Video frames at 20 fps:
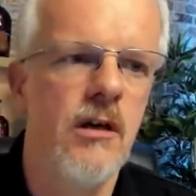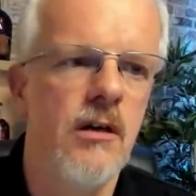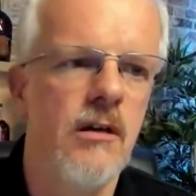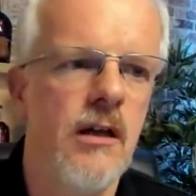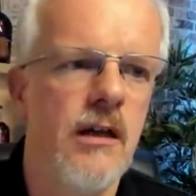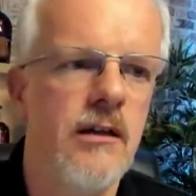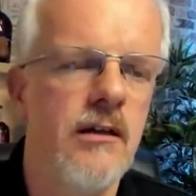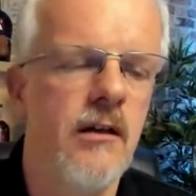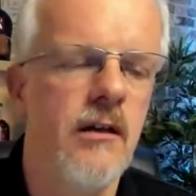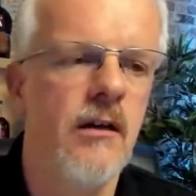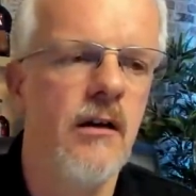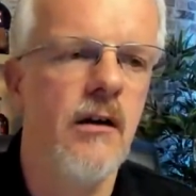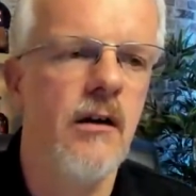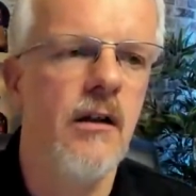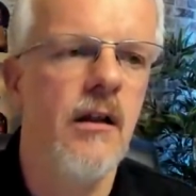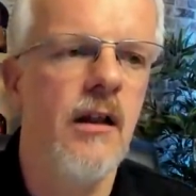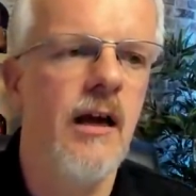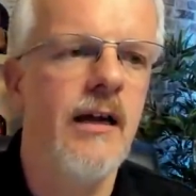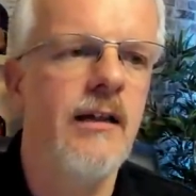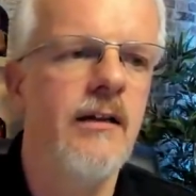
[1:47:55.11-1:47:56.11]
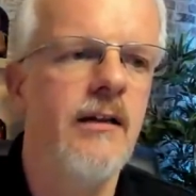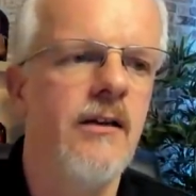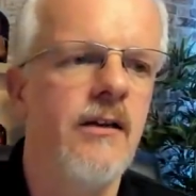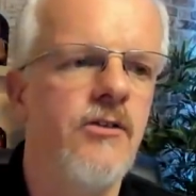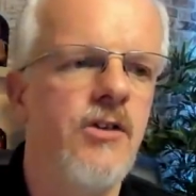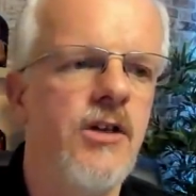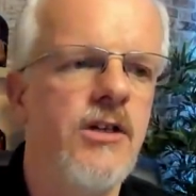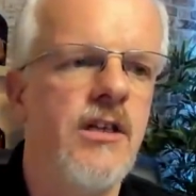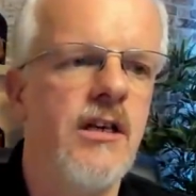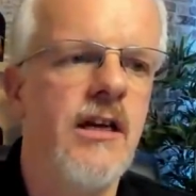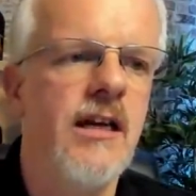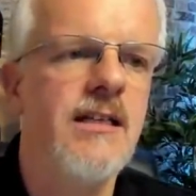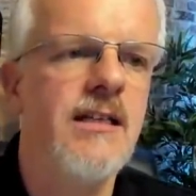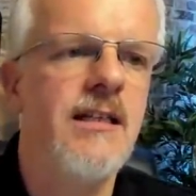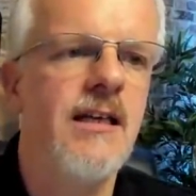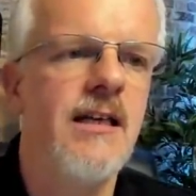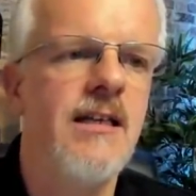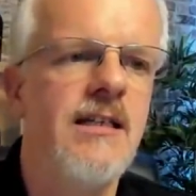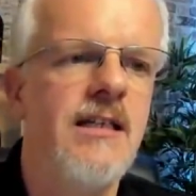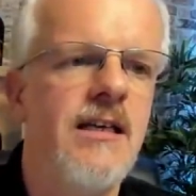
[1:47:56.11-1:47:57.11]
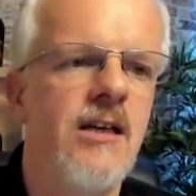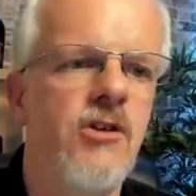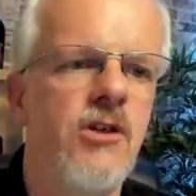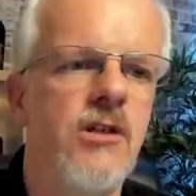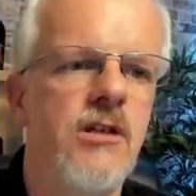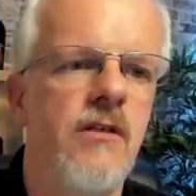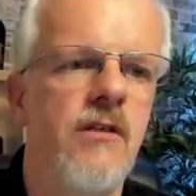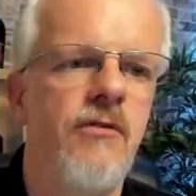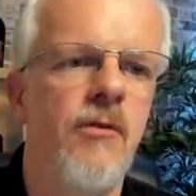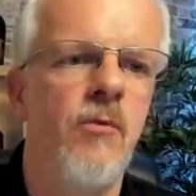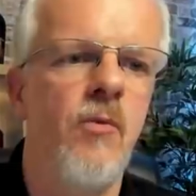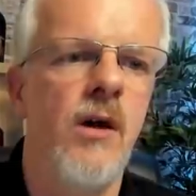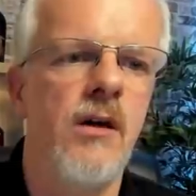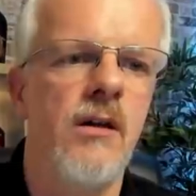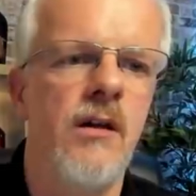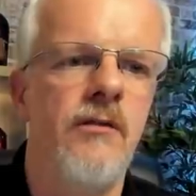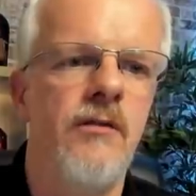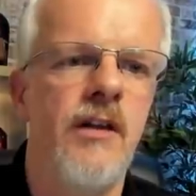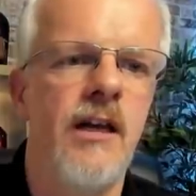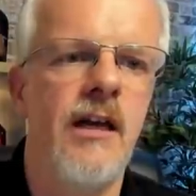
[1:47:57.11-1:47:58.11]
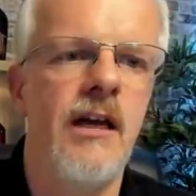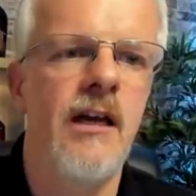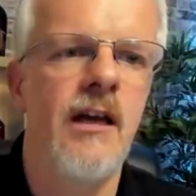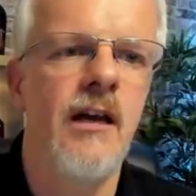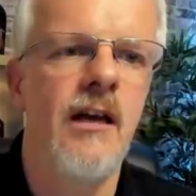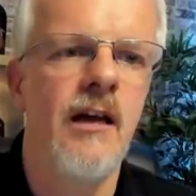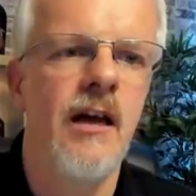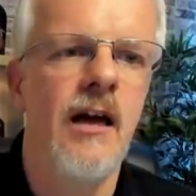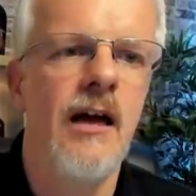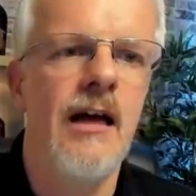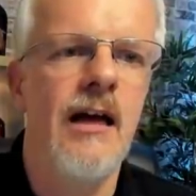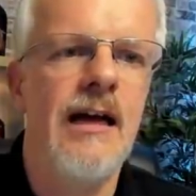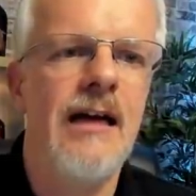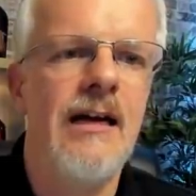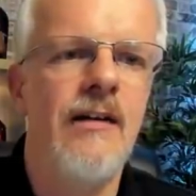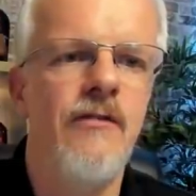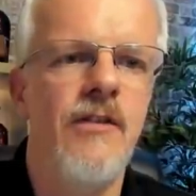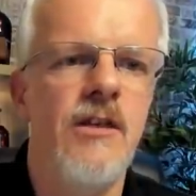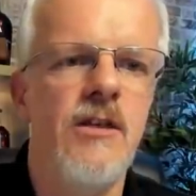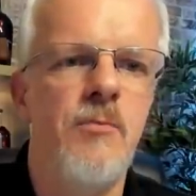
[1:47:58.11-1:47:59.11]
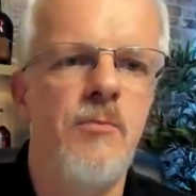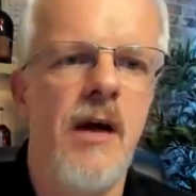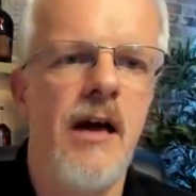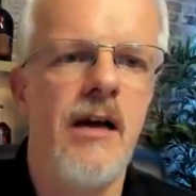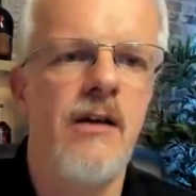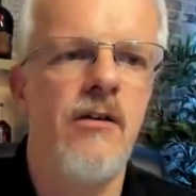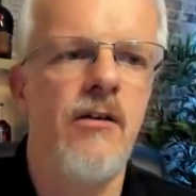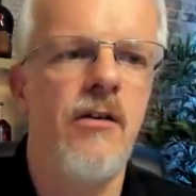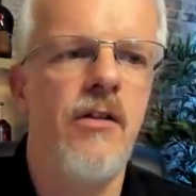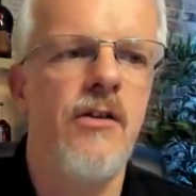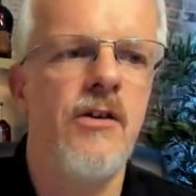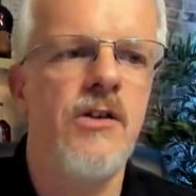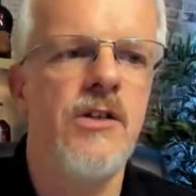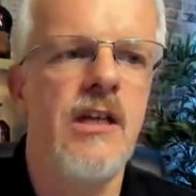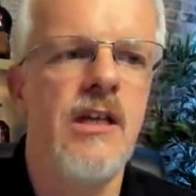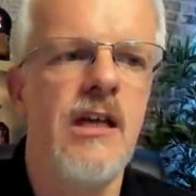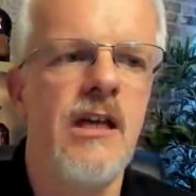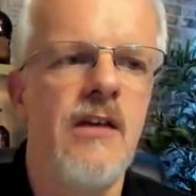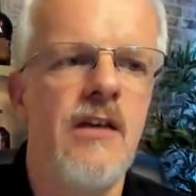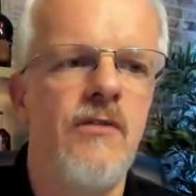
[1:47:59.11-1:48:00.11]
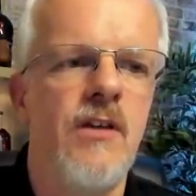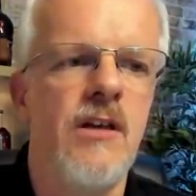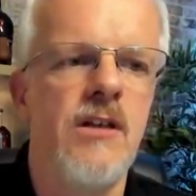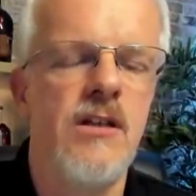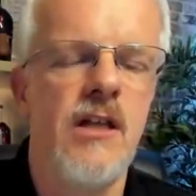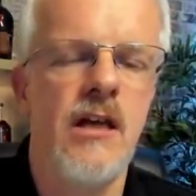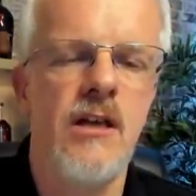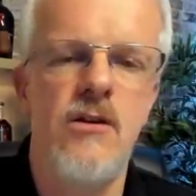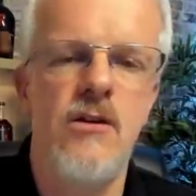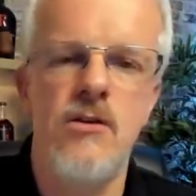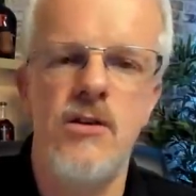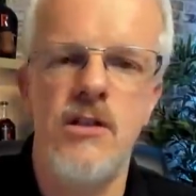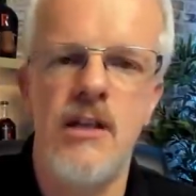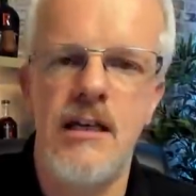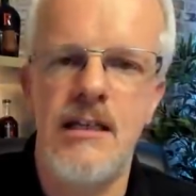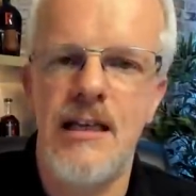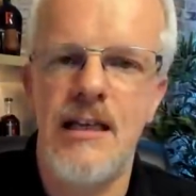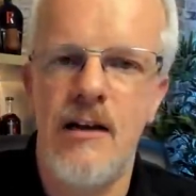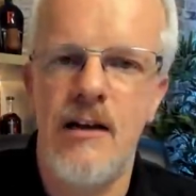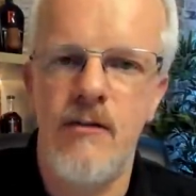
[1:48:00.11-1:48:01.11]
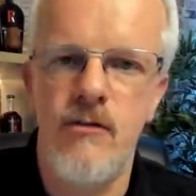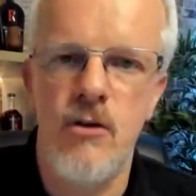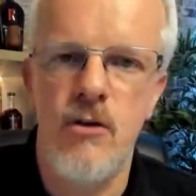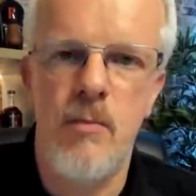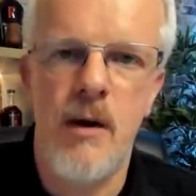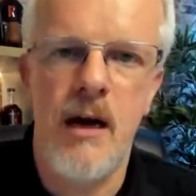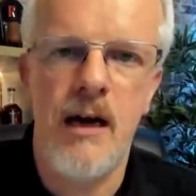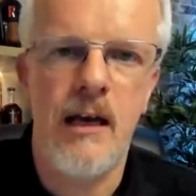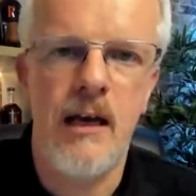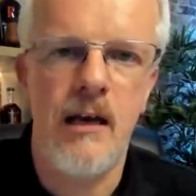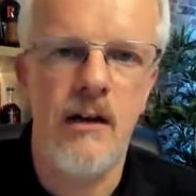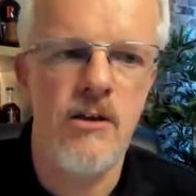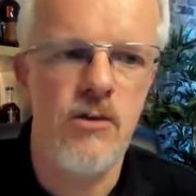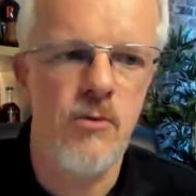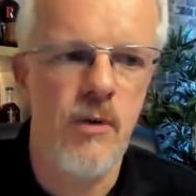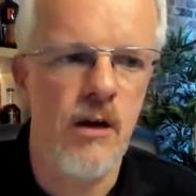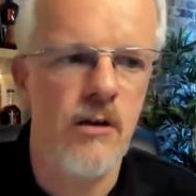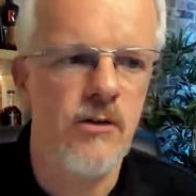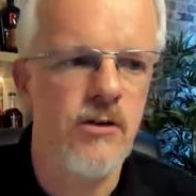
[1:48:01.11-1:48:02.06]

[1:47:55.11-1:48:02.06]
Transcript: Glad that they're landing. Tristan History is here, just in from work. Lovely to have these back on Thursday evenings. Thank you. It's nice to have you back in as well,